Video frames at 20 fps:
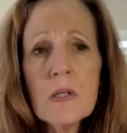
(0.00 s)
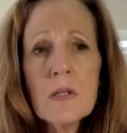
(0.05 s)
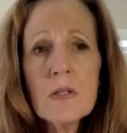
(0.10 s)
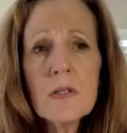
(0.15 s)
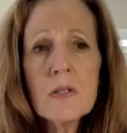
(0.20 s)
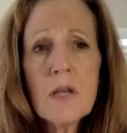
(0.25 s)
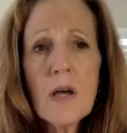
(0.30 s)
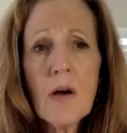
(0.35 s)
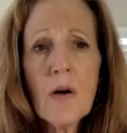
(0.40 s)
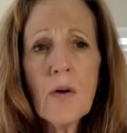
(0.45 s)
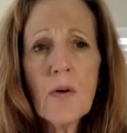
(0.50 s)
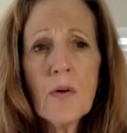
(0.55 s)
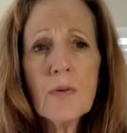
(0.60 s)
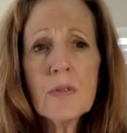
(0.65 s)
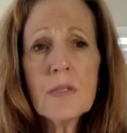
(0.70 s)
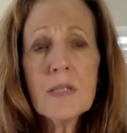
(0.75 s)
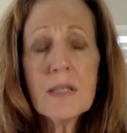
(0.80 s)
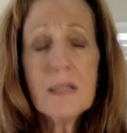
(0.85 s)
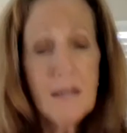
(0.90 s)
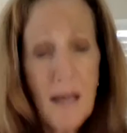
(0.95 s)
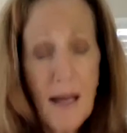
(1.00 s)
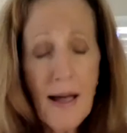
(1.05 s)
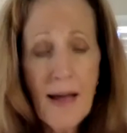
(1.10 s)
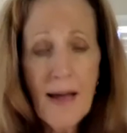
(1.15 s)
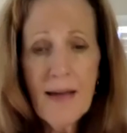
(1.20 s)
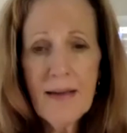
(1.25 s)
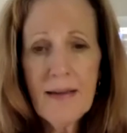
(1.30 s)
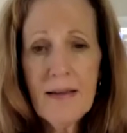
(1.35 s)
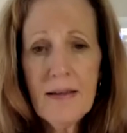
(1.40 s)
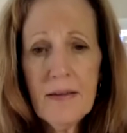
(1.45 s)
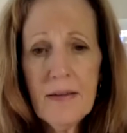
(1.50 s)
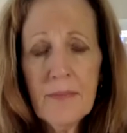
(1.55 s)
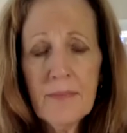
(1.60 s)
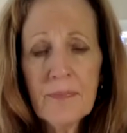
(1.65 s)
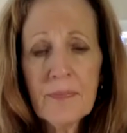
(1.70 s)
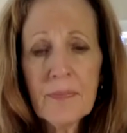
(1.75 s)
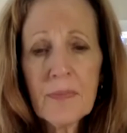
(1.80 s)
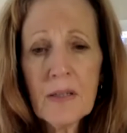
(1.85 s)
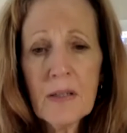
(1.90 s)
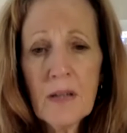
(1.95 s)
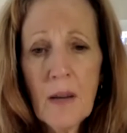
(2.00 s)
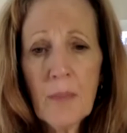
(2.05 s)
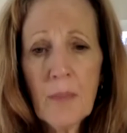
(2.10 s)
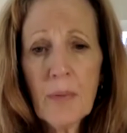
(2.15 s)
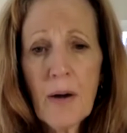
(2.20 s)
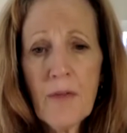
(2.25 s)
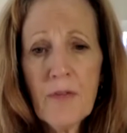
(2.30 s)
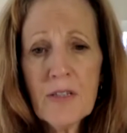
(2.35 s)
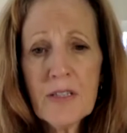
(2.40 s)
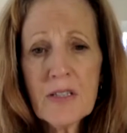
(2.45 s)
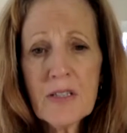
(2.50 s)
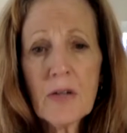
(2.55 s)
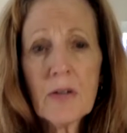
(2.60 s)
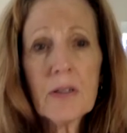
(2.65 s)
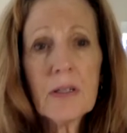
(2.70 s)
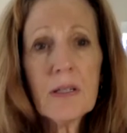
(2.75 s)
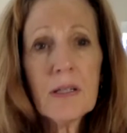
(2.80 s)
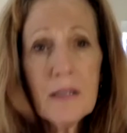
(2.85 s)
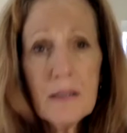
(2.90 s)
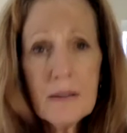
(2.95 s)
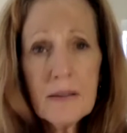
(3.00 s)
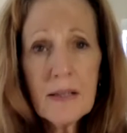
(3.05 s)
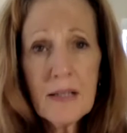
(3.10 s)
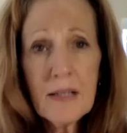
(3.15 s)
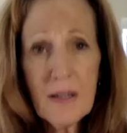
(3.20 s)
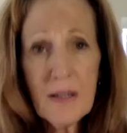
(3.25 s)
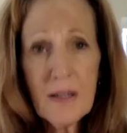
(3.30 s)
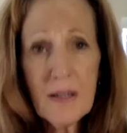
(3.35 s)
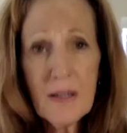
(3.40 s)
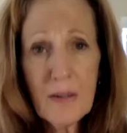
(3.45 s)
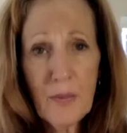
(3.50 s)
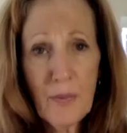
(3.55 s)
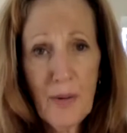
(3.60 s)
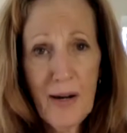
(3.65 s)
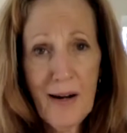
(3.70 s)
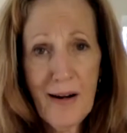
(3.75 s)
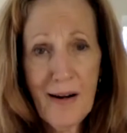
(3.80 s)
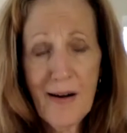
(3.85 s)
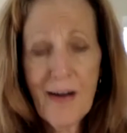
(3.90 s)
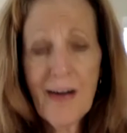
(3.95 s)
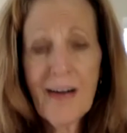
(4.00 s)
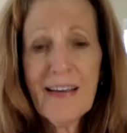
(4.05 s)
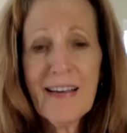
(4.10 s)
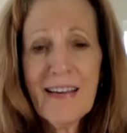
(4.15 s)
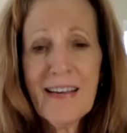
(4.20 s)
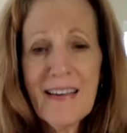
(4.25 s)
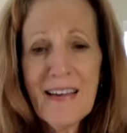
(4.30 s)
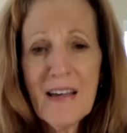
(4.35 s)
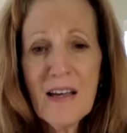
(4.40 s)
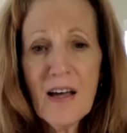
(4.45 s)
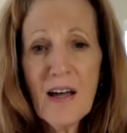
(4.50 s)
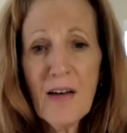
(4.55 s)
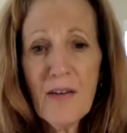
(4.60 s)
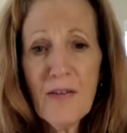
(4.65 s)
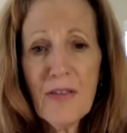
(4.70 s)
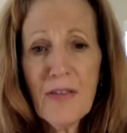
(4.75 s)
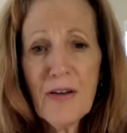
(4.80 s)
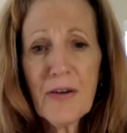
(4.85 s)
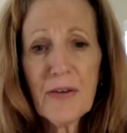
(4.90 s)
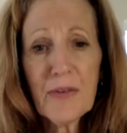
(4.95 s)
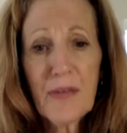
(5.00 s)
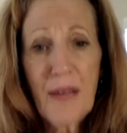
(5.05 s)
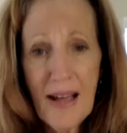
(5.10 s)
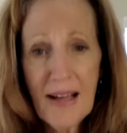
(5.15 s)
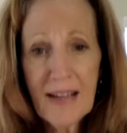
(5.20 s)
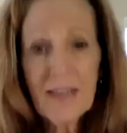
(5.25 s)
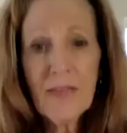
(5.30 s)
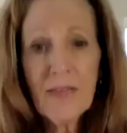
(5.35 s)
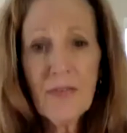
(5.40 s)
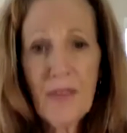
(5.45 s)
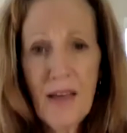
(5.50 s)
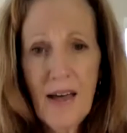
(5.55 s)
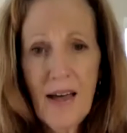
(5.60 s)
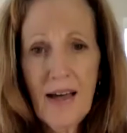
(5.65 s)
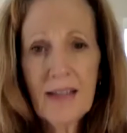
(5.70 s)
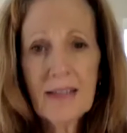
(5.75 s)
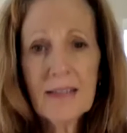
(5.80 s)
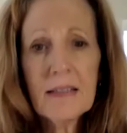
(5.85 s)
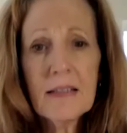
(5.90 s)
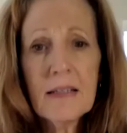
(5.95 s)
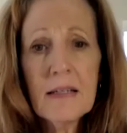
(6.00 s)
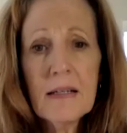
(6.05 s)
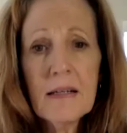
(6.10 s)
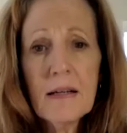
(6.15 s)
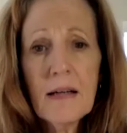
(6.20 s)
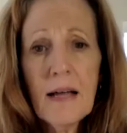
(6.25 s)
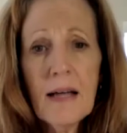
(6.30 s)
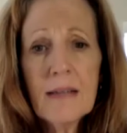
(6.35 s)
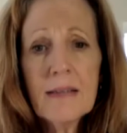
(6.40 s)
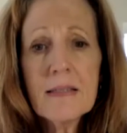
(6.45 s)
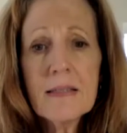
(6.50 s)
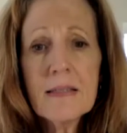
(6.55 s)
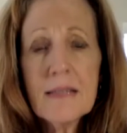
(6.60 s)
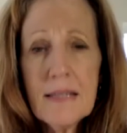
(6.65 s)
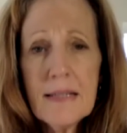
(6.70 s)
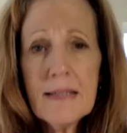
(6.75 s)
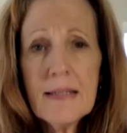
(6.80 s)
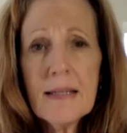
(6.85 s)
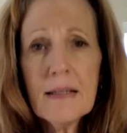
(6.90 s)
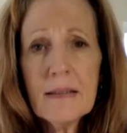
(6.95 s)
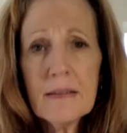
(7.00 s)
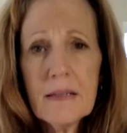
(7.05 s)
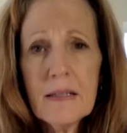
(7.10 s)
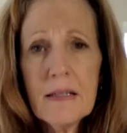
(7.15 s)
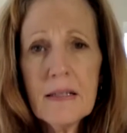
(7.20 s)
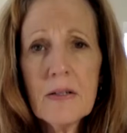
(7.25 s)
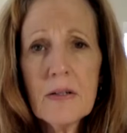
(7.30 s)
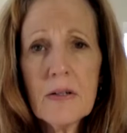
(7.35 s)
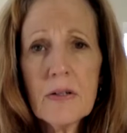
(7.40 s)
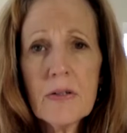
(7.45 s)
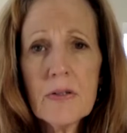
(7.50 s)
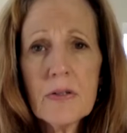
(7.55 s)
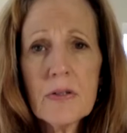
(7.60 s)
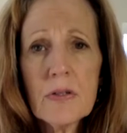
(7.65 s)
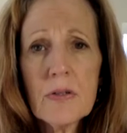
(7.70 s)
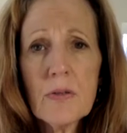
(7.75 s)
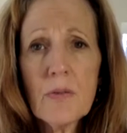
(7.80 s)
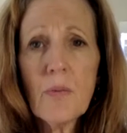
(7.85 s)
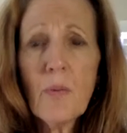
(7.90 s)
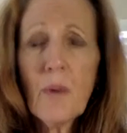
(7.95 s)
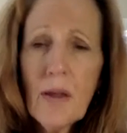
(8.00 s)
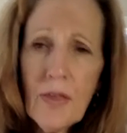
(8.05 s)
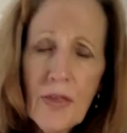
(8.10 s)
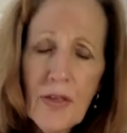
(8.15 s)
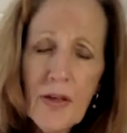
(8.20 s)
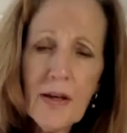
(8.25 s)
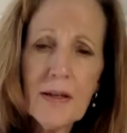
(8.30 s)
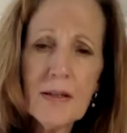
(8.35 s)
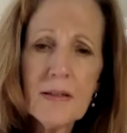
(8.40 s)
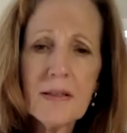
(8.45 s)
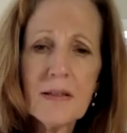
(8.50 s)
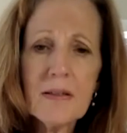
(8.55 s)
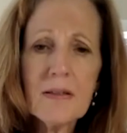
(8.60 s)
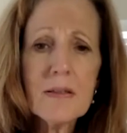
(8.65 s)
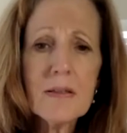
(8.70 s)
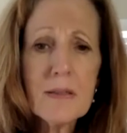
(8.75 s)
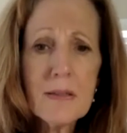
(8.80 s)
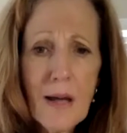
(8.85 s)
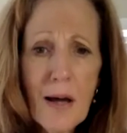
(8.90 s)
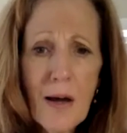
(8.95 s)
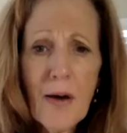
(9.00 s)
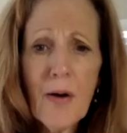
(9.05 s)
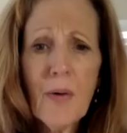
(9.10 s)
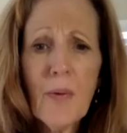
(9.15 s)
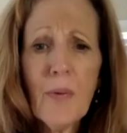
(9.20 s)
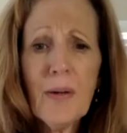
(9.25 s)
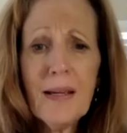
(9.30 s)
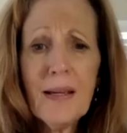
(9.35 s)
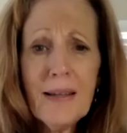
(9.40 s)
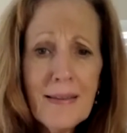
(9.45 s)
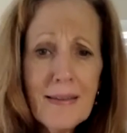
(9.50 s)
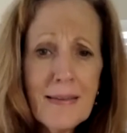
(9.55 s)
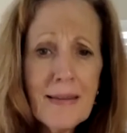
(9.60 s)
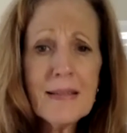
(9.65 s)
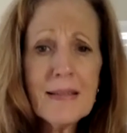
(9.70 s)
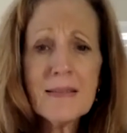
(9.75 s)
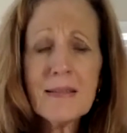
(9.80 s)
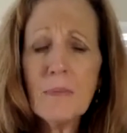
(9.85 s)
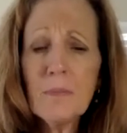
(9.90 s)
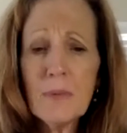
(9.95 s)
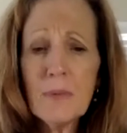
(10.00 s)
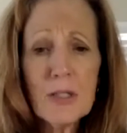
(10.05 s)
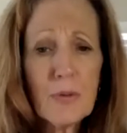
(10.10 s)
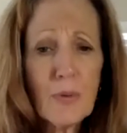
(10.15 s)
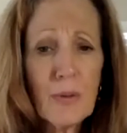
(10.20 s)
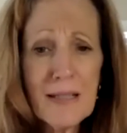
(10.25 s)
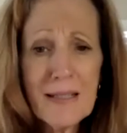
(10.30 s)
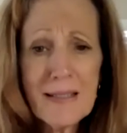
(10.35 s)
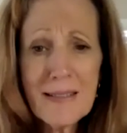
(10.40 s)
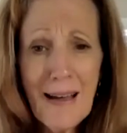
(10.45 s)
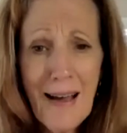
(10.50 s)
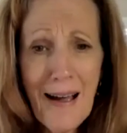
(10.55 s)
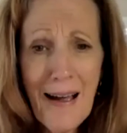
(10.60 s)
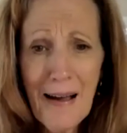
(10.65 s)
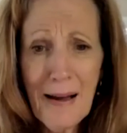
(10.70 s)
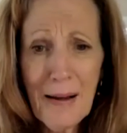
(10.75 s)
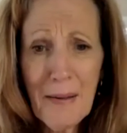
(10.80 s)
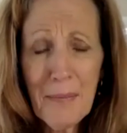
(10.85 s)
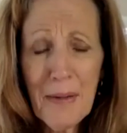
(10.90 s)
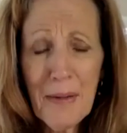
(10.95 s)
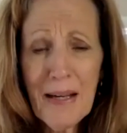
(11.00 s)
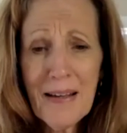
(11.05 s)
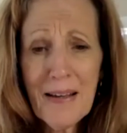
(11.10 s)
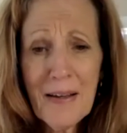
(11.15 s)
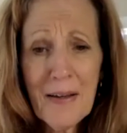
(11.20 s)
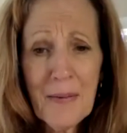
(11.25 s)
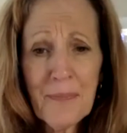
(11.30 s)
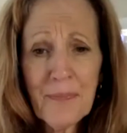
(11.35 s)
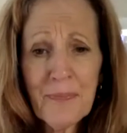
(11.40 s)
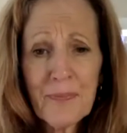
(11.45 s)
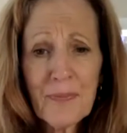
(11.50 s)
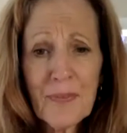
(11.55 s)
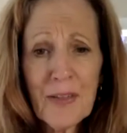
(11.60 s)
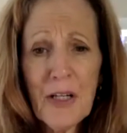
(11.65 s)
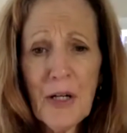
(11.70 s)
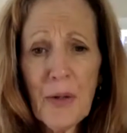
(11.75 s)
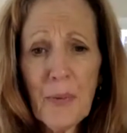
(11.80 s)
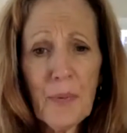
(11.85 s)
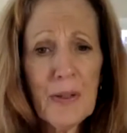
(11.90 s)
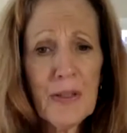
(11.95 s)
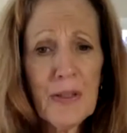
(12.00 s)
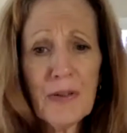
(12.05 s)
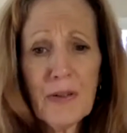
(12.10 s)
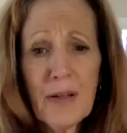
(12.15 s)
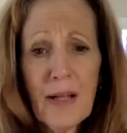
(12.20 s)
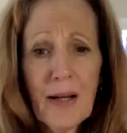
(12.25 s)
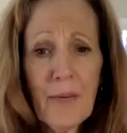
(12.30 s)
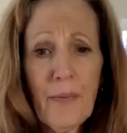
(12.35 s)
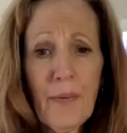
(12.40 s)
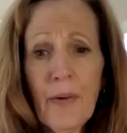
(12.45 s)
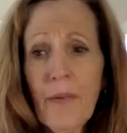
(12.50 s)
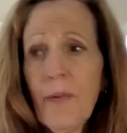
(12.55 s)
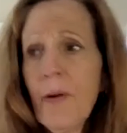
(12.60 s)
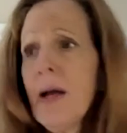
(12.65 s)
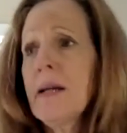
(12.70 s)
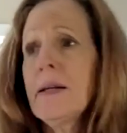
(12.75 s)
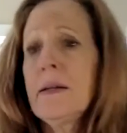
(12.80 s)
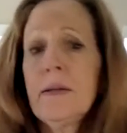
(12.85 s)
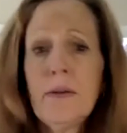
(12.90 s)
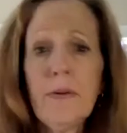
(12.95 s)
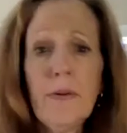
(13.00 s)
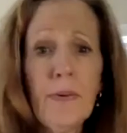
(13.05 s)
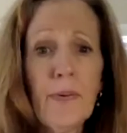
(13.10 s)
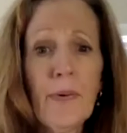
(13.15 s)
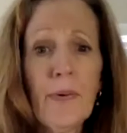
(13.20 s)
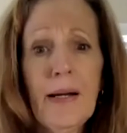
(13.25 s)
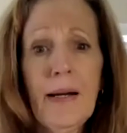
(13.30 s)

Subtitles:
So today, nonprofits are keenly aware of their lack of that and seeking leaders with it. So in this in-between time, when you're like, what do I do at